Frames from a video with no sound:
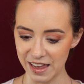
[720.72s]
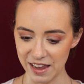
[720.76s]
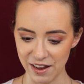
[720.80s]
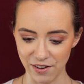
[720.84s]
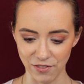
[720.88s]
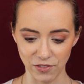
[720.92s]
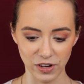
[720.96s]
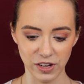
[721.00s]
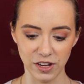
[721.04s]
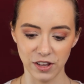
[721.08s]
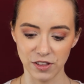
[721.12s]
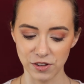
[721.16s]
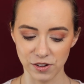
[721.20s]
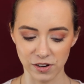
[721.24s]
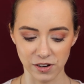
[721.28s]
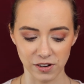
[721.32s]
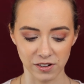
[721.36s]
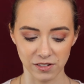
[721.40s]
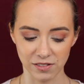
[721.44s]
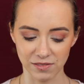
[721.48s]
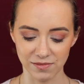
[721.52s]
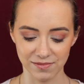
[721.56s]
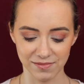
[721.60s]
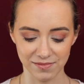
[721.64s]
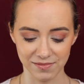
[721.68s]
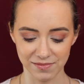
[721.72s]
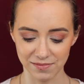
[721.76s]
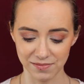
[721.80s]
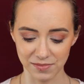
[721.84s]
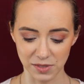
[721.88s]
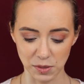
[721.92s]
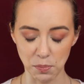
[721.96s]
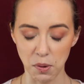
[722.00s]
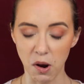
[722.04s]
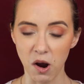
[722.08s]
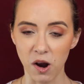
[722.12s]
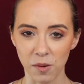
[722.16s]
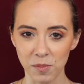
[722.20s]
every other
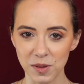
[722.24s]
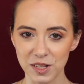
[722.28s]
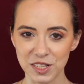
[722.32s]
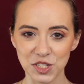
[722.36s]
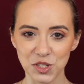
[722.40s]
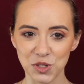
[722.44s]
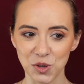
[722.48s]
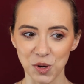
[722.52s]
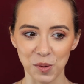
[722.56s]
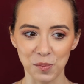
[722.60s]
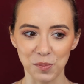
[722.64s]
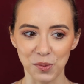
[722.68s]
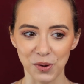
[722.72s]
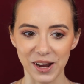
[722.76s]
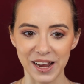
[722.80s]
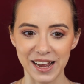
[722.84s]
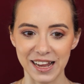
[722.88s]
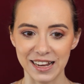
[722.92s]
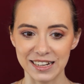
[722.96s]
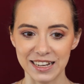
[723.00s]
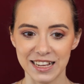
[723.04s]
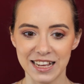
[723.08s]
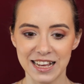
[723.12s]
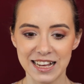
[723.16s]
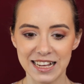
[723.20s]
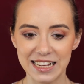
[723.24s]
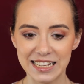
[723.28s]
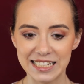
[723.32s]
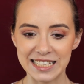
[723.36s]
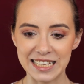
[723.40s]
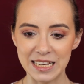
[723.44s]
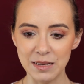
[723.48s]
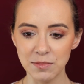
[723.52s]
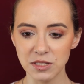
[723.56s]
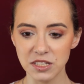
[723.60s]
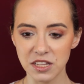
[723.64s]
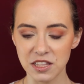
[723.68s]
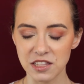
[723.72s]
department store brand,
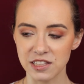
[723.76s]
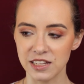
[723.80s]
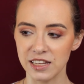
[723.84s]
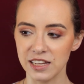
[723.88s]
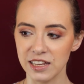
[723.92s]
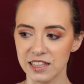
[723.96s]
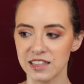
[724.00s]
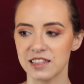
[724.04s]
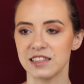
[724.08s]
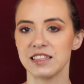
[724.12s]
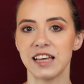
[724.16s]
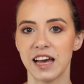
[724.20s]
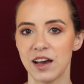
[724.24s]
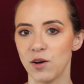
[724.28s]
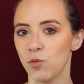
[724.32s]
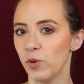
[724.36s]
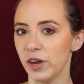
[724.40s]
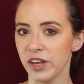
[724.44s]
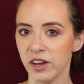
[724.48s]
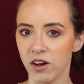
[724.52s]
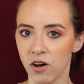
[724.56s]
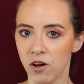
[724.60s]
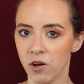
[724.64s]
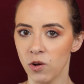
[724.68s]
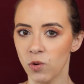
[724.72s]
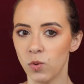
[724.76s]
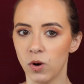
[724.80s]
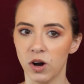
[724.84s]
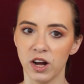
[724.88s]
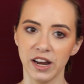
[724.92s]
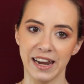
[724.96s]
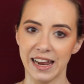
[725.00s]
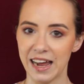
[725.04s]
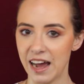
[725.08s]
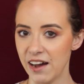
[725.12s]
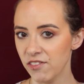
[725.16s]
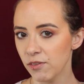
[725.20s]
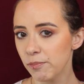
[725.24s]
seems to think that we all
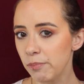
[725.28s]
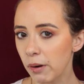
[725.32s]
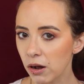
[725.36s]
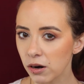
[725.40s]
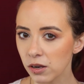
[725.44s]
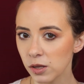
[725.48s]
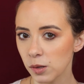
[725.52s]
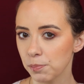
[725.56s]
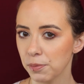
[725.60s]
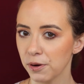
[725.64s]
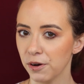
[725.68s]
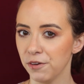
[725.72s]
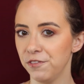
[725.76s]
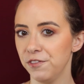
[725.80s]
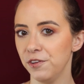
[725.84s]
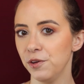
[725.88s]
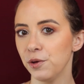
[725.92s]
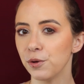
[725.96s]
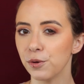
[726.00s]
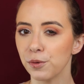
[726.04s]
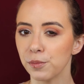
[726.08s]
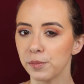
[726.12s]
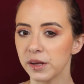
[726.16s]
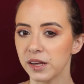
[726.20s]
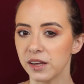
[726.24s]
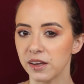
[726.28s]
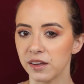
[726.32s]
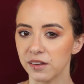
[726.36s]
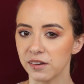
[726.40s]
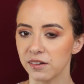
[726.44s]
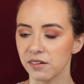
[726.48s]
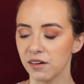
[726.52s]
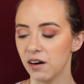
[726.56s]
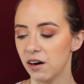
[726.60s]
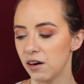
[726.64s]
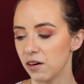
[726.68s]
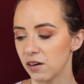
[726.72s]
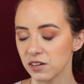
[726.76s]
want half a bottle of perfume in
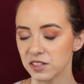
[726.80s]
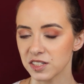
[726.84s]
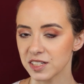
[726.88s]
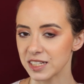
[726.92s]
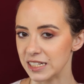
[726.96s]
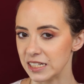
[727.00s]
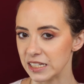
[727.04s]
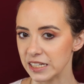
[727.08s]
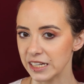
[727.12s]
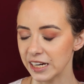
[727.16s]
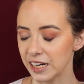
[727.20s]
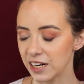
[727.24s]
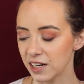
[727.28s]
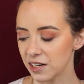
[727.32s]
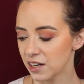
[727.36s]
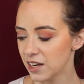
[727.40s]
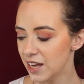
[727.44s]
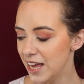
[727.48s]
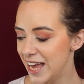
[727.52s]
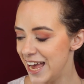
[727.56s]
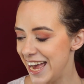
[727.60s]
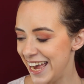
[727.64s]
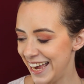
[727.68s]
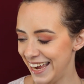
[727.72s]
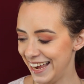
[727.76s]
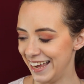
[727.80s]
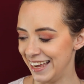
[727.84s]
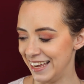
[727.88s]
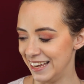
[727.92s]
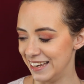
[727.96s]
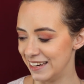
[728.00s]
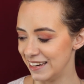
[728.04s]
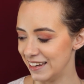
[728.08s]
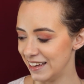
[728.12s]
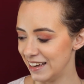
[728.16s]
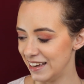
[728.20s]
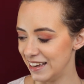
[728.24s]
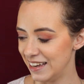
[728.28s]
our skincare.
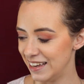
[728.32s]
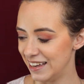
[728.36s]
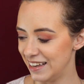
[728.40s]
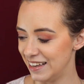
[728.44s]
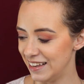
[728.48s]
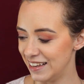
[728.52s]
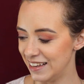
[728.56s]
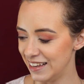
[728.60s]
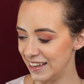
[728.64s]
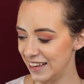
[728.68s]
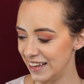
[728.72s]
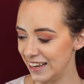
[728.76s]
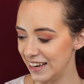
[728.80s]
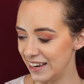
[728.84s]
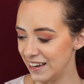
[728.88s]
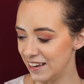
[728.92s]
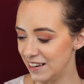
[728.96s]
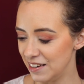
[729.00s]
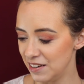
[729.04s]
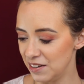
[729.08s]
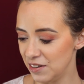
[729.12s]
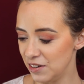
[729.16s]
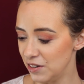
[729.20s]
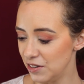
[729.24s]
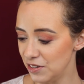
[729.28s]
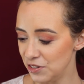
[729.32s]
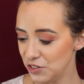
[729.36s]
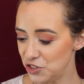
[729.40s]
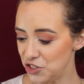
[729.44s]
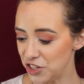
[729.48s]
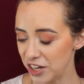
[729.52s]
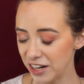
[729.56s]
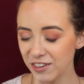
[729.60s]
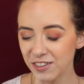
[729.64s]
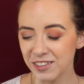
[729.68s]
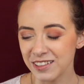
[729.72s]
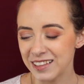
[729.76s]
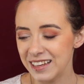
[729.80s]
And
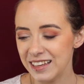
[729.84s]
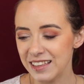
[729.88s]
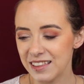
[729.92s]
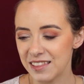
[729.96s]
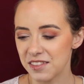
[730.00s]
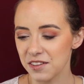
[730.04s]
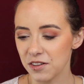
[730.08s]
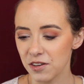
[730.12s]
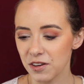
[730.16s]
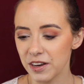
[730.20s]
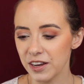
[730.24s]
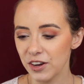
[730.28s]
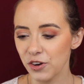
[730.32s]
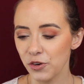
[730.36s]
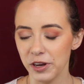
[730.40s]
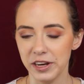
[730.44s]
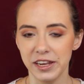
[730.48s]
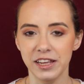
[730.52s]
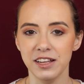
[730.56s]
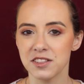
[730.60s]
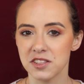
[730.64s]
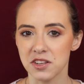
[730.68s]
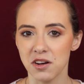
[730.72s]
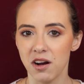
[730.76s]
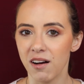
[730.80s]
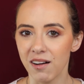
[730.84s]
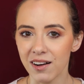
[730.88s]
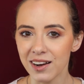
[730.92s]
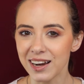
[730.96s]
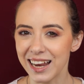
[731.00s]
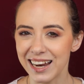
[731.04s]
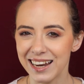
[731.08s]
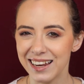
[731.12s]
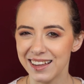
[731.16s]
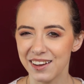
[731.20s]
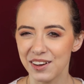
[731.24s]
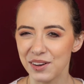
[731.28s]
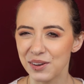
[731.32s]
generally, their ingredients aren't
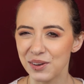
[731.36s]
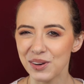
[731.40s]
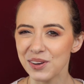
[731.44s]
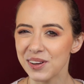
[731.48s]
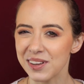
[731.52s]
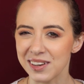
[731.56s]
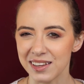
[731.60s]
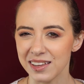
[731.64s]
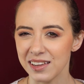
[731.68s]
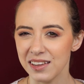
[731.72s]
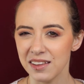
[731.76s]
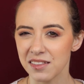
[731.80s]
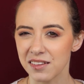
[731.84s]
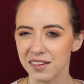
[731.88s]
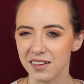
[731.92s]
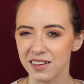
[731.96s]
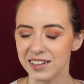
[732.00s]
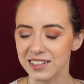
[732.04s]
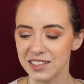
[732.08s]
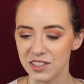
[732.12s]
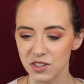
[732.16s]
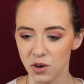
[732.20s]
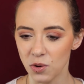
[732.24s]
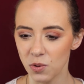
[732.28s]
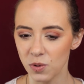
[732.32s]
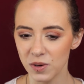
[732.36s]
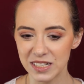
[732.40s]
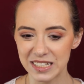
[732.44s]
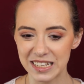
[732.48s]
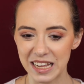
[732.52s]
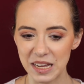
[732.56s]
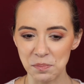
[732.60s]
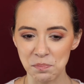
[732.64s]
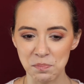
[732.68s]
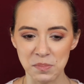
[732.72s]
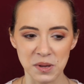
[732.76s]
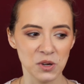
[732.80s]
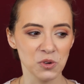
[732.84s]
any good either. It's always
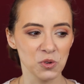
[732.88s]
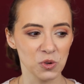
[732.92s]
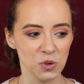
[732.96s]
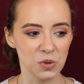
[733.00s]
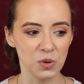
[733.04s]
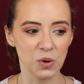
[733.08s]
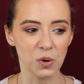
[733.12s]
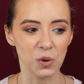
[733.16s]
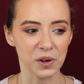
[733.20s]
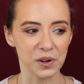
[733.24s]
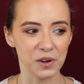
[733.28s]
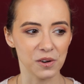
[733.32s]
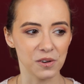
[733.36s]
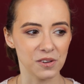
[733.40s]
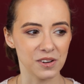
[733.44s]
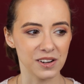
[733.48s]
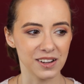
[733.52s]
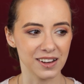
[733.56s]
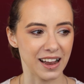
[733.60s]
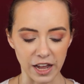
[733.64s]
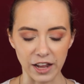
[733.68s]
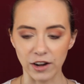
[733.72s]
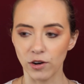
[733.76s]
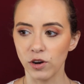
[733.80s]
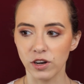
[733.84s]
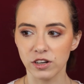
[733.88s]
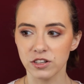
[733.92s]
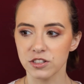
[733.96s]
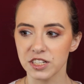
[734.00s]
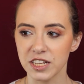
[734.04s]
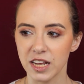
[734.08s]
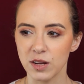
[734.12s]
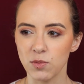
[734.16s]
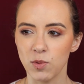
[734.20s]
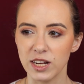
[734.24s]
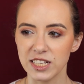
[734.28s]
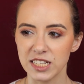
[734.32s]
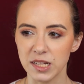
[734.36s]
like mineral oil. I don't
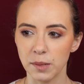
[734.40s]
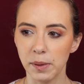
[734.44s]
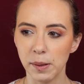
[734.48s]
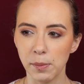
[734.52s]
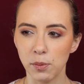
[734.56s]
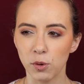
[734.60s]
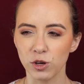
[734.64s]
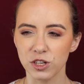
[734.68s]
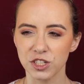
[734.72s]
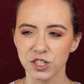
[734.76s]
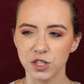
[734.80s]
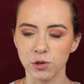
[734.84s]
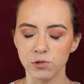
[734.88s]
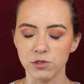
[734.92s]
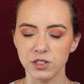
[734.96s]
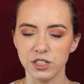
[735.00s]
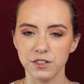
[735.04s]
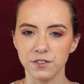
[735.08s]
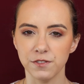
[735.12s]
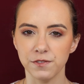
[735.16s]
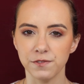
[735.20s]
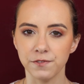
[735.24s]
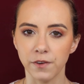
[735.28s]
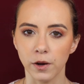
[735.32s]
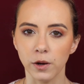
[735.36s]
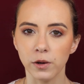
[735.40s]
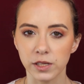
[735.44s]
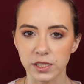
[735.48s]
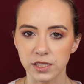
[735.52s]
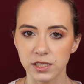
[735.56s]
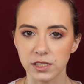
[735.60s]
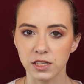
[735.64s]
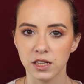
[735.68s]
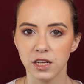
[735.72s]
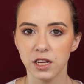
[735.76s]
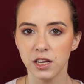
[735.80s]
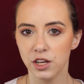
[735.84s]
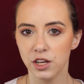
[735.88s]
understand why some people are so devoted